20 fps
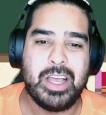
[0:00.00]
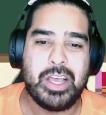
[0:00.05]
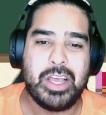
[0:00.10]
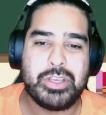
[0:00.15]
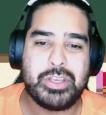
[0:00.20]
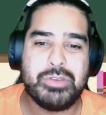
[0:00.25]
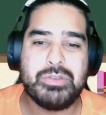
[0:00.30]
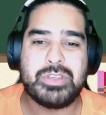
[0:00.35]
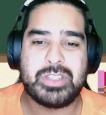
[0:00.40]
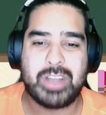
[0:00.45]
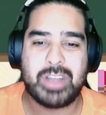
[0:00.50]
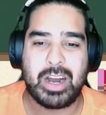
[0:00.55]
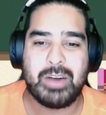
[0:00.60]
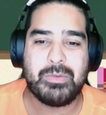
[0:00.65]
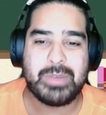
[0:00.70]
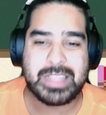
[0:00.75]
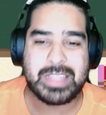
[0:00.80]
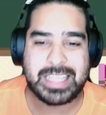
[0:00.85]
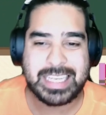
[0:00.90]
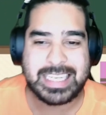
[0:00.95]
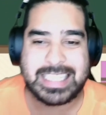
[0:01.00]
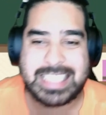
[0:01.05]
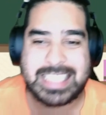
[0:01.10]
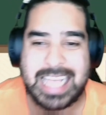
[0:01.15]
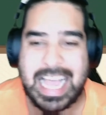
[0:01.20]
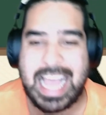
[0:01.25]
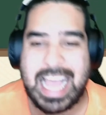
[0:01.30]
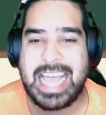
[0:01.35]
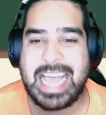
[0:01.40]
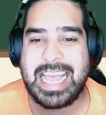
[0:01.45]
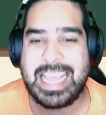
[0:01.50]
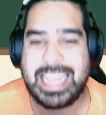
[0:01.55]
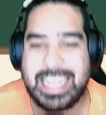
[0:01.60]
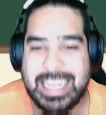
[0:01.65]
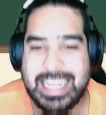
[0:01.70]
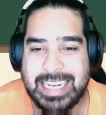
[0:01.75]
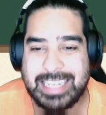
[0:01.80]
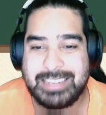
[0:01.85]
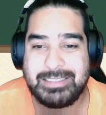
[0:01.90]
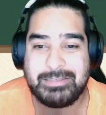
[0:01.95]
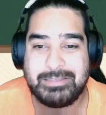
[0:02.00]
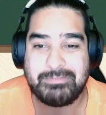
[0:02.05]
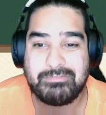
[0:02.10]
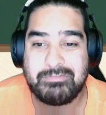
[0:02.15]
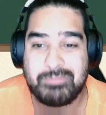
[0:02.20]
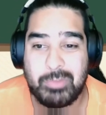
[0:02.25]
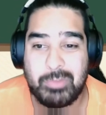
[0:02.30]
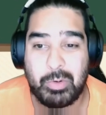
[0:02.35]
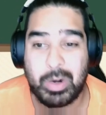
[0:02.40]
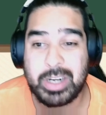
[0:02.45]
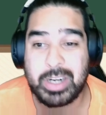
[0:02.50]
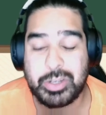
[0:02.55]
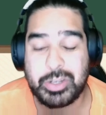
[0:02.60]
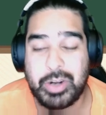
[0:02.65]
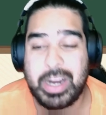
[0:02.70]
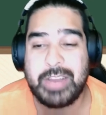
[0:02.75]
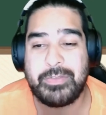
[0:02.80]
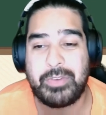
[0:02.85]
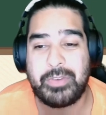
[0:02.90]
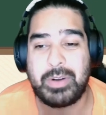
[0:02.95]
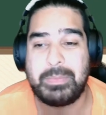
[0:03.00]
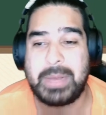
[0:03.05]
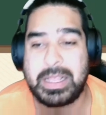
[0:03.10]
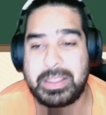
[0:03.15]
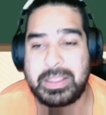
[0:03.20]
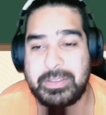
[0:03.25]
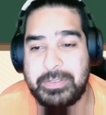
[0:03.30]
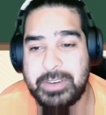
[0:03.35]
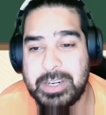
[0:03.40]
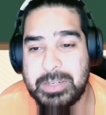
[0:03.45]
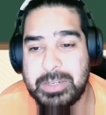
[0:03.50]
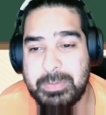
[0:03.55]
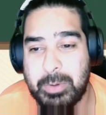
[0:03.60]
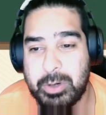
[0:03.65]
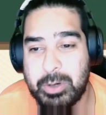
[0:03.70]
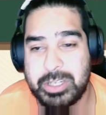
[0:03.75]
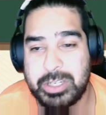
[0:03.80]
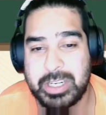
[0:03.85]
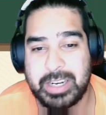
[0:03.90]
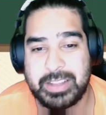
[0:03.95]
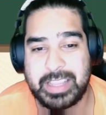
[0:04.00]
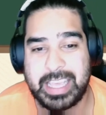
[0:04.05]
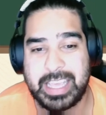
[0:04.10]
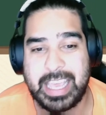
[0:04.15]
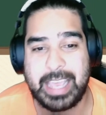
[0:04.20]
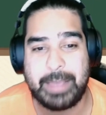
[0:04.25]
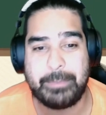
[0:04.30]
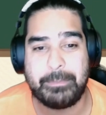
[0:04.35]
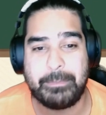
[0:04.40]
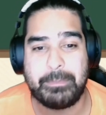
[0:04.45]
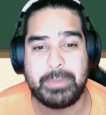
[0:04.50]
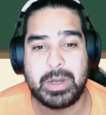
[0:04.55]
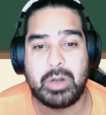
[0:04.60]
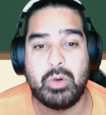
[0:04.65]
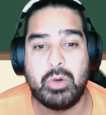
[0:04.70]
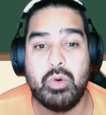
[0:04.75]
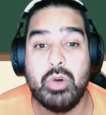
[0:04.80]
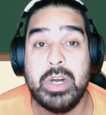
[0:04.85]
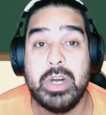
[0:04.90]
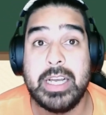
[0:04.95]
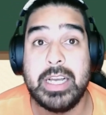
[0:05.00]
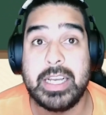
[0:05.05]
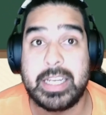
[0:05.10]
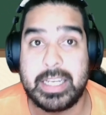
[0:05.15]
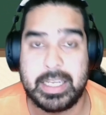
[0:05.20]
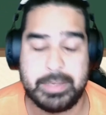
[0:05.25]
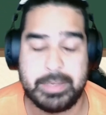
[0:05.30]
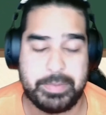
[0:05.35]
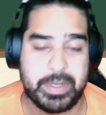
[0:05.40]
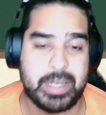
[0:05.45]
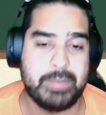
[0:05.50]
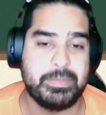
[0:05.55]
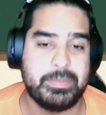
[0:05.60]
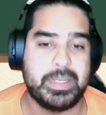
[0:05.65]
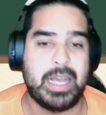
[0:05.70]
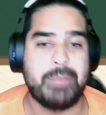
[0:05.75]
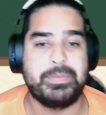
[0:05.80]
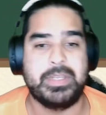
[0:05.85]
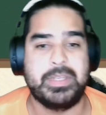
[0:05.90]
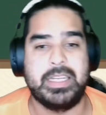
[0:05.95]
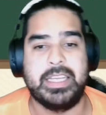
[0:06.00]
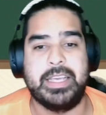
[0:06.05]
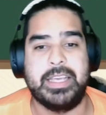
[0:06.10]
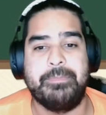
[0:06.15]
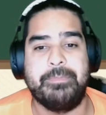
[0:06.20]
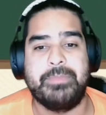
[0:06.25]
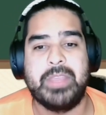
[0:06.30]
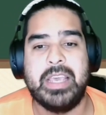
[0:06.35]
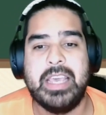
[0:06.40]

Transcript: You start with this and works great for about the first portion of the game, but quickly becomes obsolete.